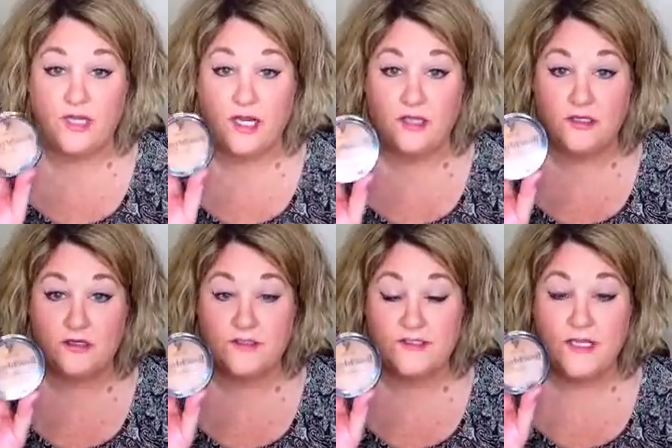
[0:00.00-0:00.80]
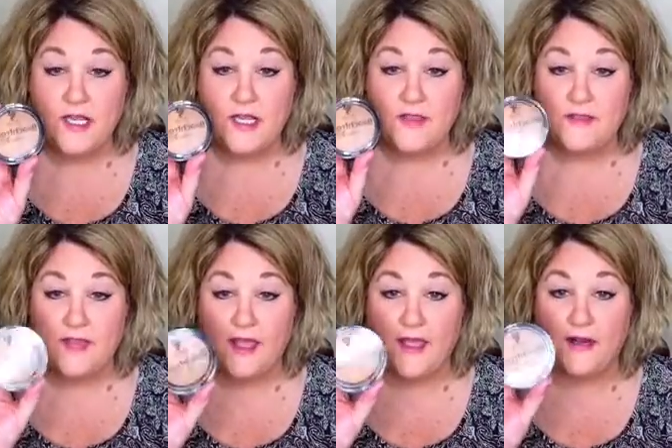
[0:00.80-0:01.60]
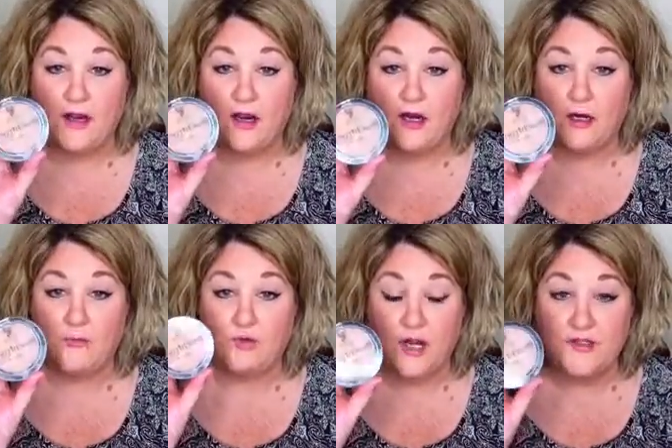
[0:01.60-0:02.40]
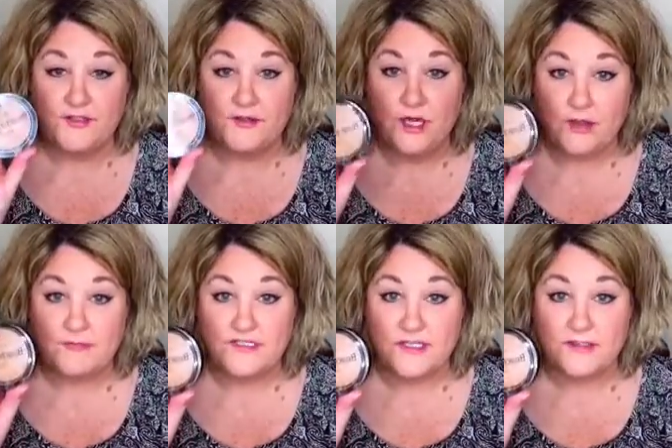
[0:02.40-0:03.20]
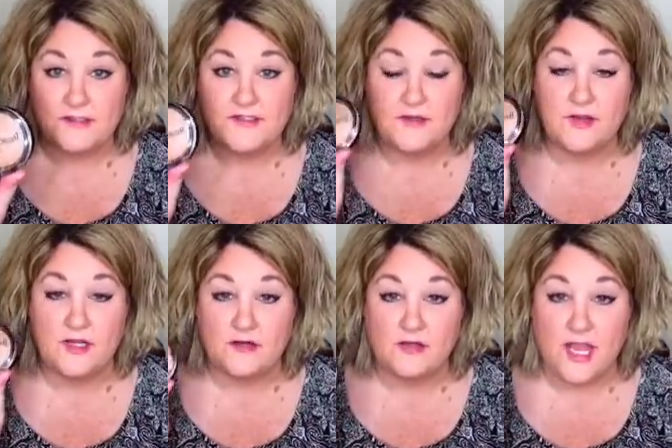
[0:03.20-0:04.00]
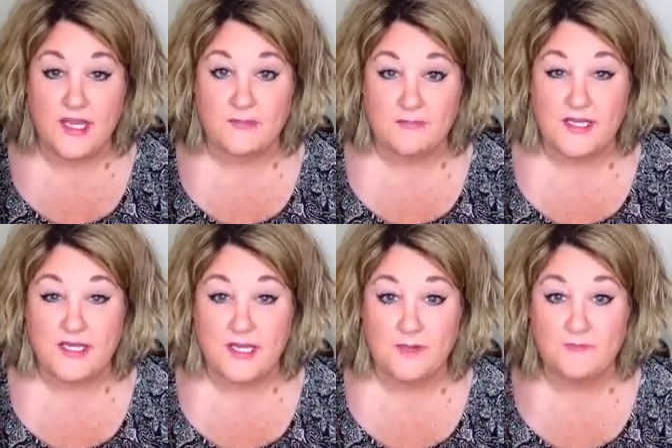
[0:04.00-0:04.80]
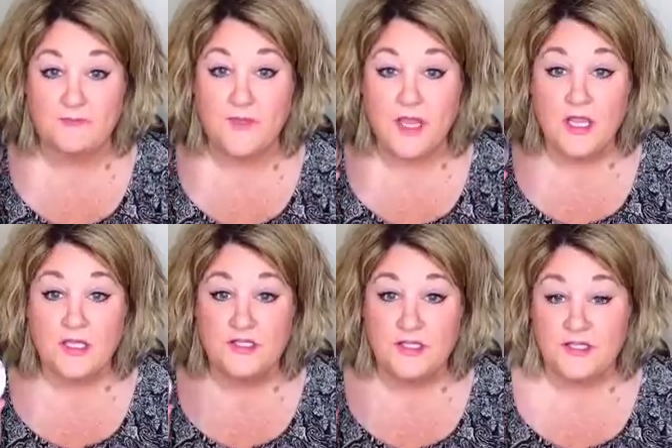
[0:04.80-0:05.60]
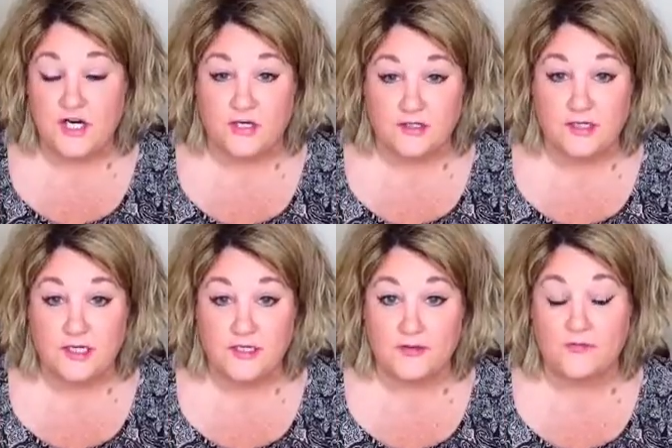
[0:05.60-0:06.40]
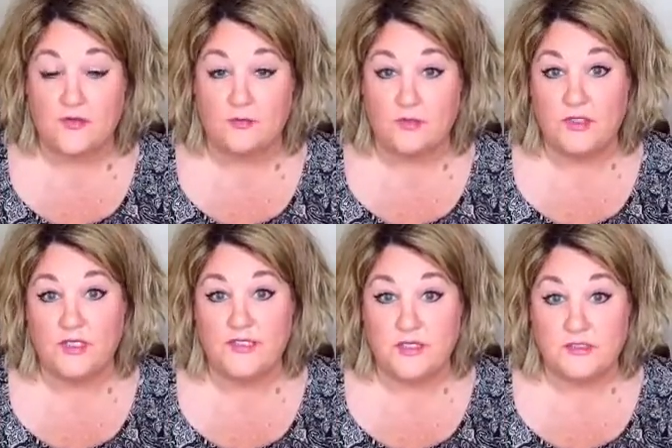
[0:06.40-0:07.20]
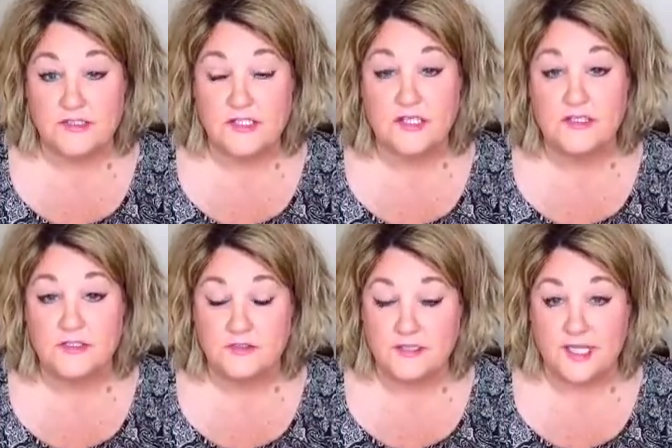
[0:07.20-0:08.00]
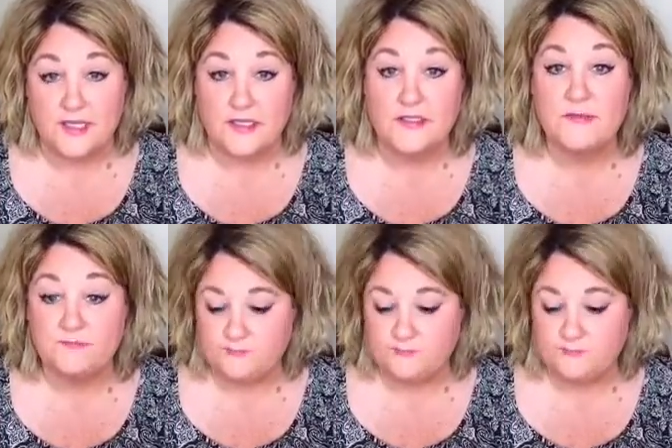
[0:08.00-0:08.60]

colors that our bronzer comes in. So they're light, medium to dark if you're really dark skinned or tanned